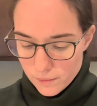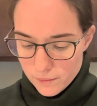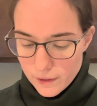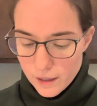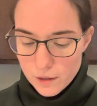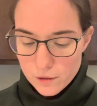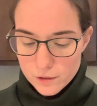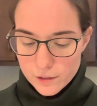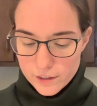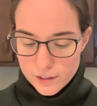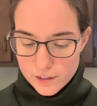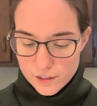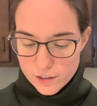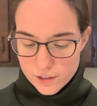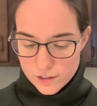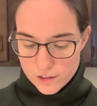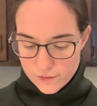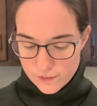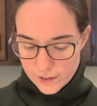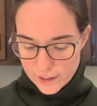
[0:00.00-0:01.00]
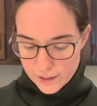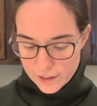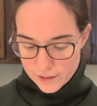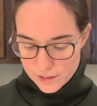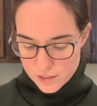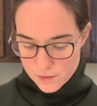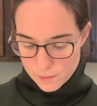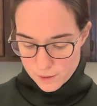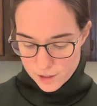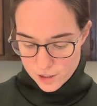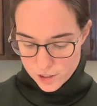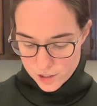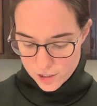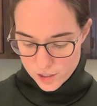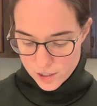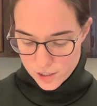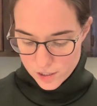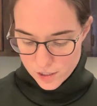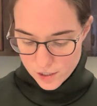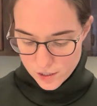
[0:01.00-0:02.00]
not only in her defiance, but
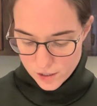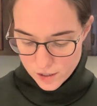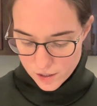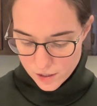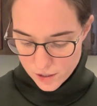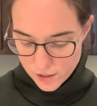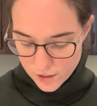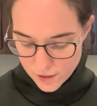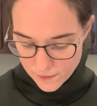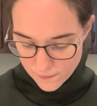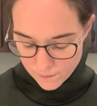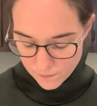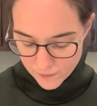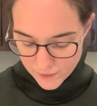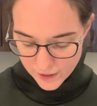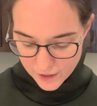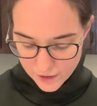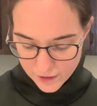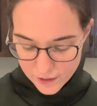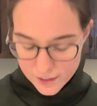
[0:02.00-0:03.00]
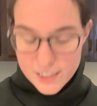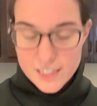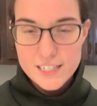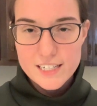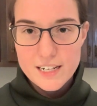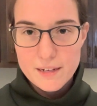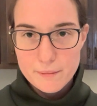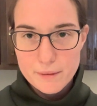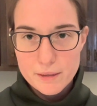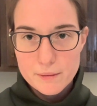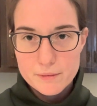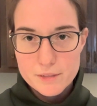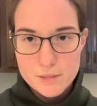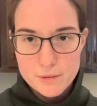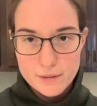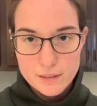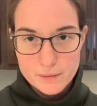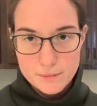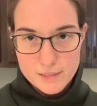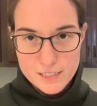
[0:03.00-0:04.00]
just the dynamic
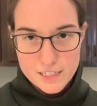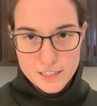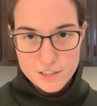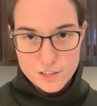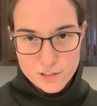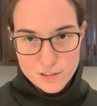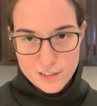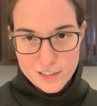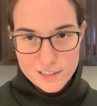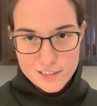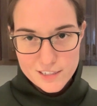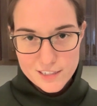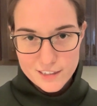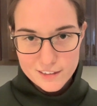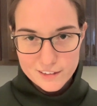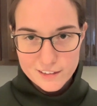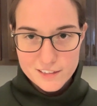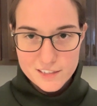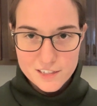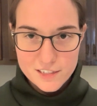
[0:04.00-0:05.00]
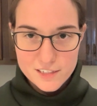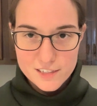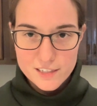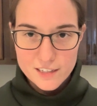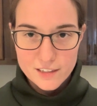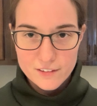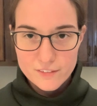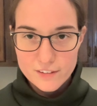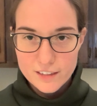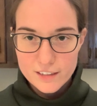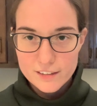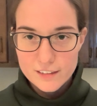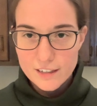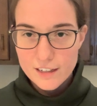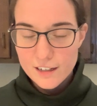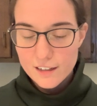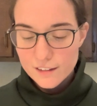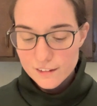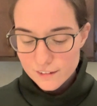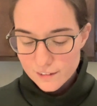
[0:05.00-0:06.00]
between them is interesting. Let's just leave it at
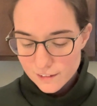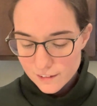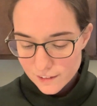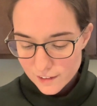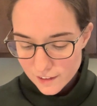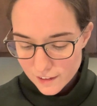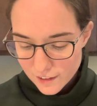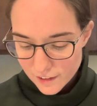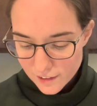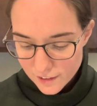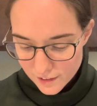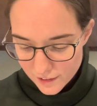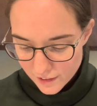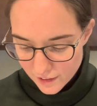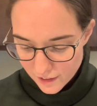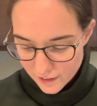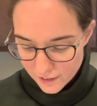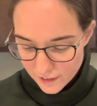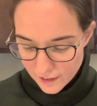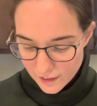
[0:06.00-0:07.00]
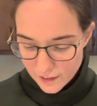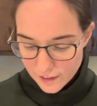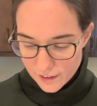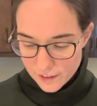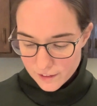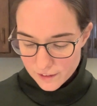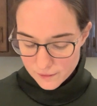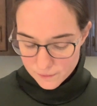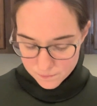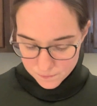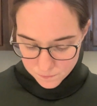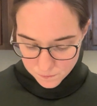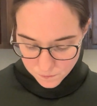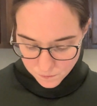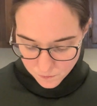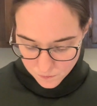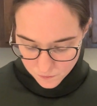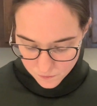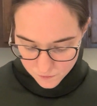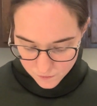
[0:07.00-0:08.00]
that. And then,
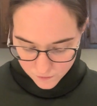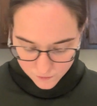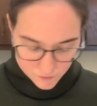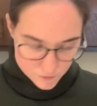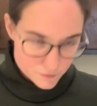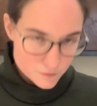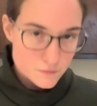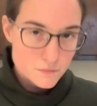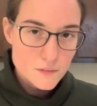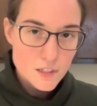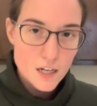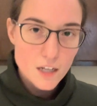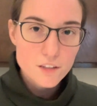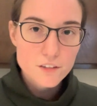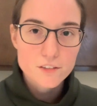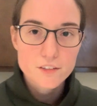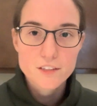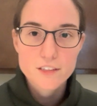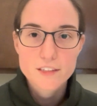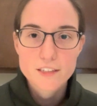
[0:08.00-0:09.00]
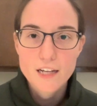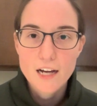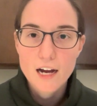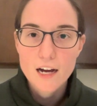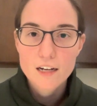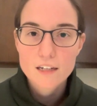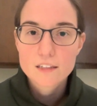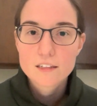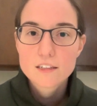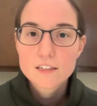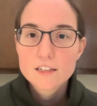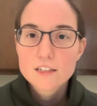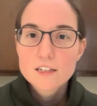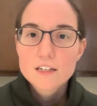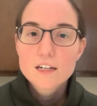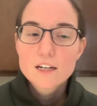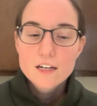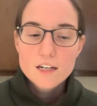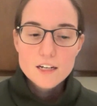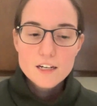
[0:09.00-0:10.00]
other than
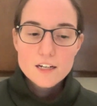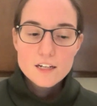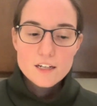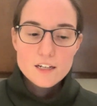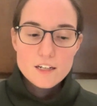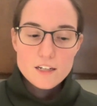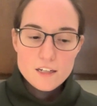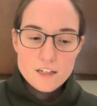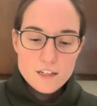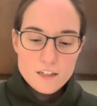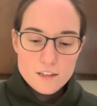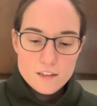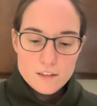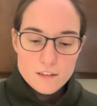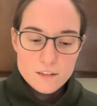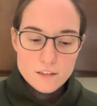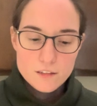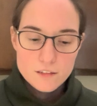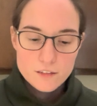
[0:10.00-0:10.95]
that,